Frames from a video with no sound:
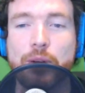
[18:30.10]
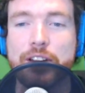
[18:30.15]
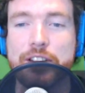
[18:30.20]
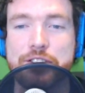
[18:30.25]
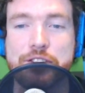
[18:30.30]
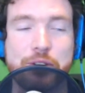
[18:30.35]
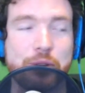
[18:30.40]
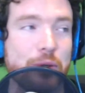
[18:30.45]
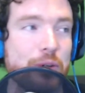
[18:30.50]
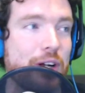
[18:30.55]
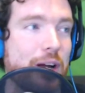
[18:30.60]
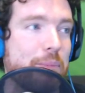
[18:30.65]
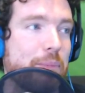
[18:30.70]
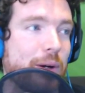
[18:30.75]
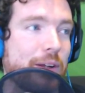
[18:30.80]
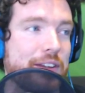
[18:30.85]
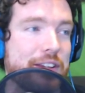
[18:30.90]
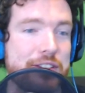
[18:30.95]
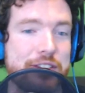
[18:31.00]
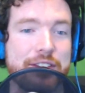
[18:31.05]
I really screwed
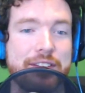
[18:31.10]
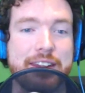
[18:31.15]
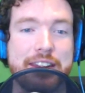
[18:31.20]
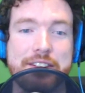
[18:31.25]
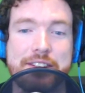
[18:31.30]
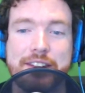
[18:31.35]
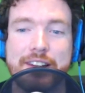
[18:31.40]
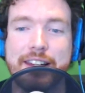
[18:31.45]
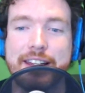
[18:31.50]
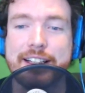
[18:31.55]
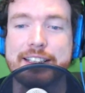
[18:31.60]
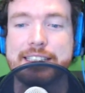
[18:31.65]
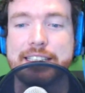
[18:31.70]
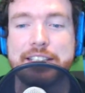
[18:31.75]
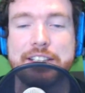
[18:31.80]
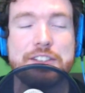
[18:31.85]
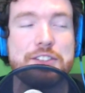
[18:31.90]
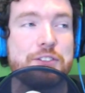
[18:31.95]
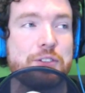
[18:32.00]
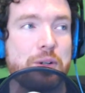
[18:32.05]
up on these links
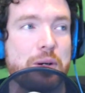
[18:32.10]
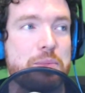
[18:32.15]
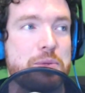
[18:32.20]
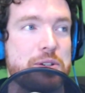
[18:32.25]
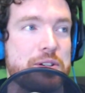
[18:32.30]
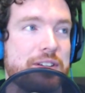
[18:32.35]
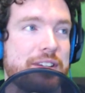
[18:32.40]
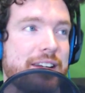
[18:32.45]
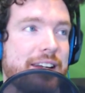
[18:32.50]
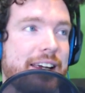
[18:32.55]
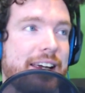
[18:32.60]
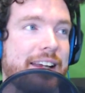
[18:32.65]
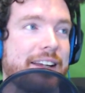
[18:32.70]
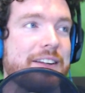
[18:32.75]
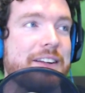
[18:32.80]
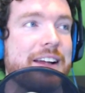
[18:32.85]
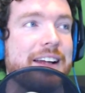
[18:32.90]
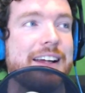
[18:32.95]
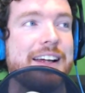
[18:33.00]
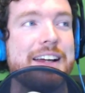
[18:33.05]
in the description
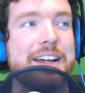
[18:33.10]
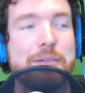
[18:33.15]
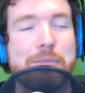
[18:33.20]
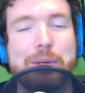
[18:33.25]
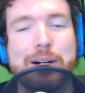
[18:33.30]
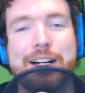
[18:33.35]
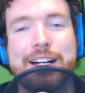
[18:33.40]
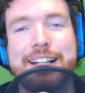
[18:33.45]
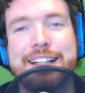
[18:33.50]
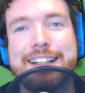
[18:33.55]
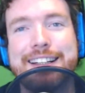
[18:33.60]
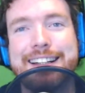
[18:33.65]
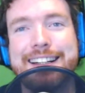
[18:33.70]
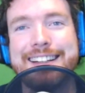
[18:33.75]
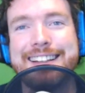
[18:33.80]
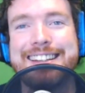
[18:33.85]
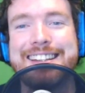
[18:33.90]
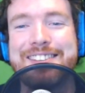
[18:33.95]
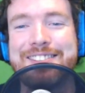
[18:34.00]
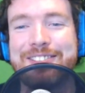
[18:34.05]
today, but
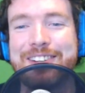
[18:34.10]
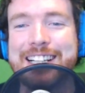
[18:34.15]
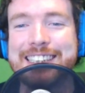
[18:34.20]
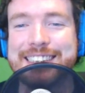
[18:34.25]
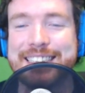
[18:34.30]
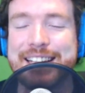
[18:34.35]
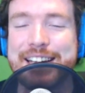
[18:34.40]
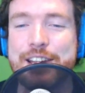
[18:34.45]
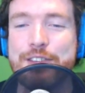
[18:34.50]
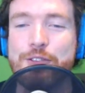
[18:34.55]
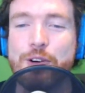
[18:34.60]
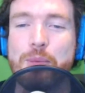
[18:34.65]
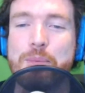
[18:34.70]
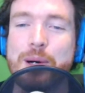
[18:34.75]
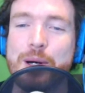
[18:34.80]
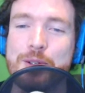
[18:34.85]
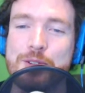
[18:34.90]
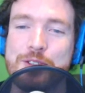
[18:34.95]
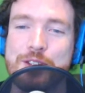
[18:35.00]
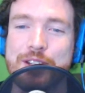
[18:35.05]
Resident Evil
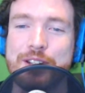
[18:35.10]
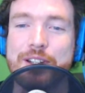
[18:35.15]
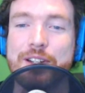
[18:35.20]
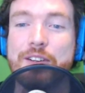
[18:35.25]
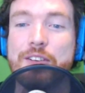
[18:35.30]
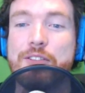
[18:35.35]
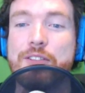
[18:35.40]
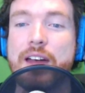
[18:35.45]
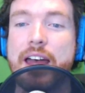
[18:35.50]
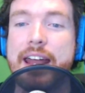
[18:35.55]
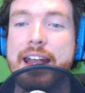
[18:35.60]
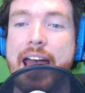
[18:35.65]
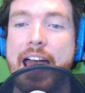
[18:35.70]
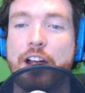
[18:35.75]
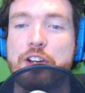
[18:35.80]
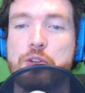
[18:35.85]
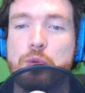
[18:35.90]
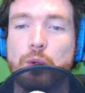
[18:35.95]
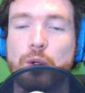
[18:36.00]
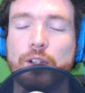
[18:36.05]
posted an
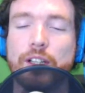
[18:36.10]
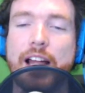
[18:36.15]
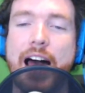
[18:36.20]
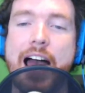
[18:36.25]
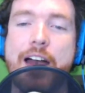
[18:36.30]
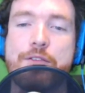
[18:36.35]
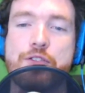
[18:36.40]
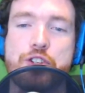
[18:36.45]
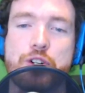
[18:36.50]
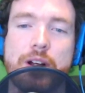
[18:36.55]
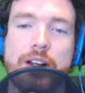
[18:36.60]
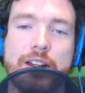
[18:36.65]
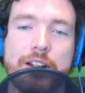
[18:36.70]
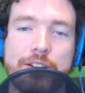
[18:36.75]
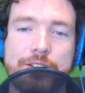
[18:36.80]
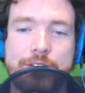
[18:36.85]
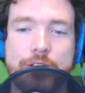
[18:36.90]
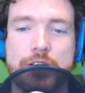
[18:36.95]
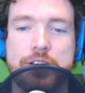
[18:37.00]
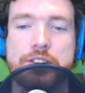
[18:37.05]
actual live
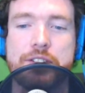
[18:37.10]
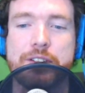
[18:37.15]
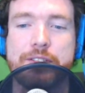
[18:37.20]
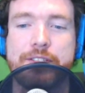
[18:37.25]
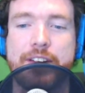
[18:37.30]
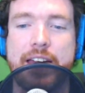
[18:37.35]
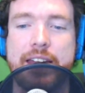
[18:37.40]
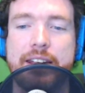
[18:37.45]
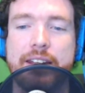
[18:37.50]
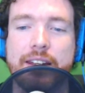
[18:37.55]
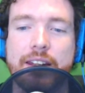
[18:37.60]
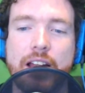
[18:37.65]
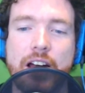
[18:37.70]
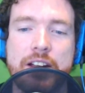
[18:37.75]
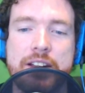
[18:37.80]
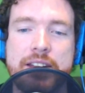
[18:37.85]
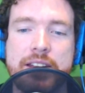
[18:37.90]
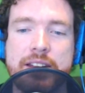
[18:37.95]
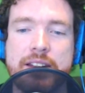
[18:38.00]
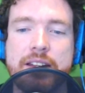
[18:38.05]
trailer for this event in
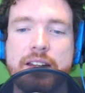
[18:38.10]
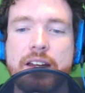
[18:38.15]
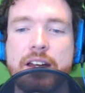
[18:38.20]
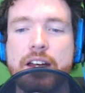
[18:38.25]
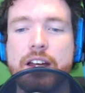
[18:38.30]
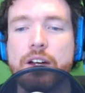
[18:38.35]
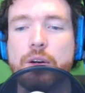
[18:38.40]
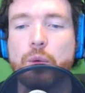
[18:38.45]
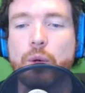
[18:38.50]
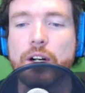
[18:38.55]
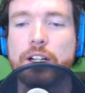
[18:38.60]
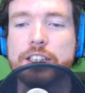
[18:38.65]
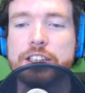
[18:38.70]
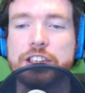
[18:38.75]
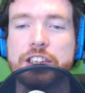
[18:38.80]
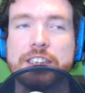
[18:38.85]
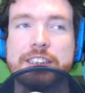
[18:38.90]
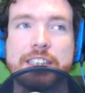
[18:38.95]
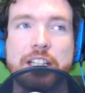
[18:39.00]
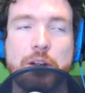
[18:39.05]
London, where
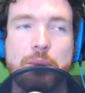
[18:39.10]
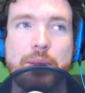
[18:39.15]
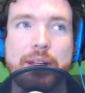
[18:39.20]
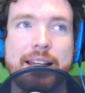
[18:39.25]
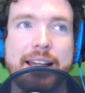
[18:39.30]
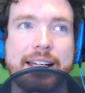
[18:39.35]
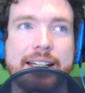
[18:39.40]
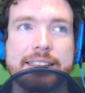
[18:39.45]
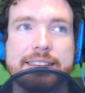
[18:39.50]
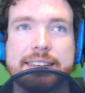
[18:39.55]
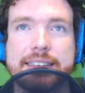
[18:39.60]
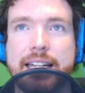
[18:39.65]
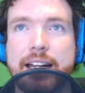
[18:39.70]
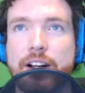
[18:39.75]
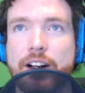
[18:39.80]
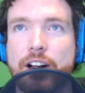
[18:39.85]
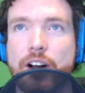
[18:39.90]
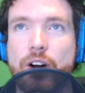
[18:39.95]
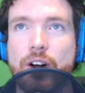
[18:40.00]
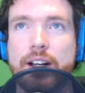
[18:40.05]
it's just going to be like a
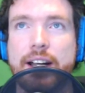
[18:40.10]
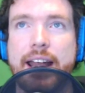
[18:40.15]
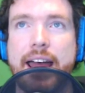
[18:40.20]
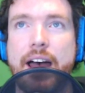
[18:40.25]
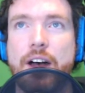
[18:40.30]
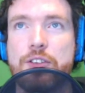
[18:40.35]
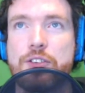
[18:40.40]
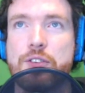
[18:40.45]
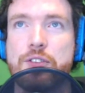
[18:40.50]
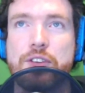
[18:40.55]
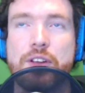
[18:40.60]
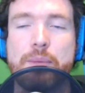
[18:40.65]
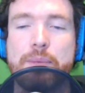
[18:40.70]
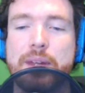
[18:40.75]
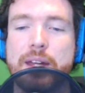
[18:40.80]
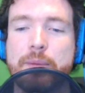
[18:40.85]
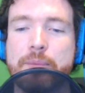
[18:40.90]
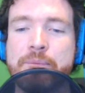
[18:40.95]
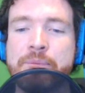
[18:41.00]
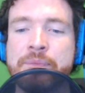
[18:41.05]
scary haunted house or
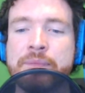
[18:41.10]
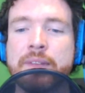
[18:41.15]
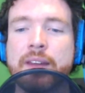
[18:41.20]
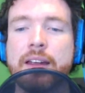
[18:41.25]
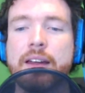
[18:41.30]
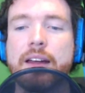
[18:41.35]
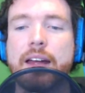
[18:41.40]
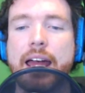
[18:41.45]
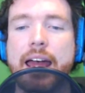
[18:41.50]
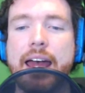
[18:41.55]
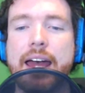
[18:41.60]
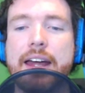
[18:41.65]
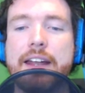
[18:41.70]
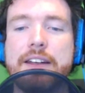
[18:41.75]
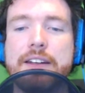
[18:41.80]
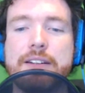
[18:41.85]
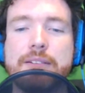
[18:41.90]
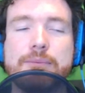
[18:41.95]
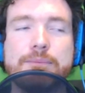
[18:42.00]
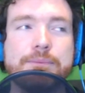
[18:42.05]
something.
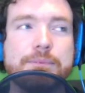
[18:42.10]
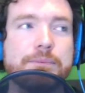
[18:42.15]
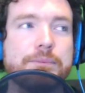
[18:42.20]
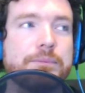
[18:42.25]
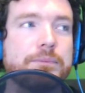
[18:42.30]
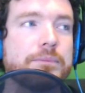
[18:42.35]
And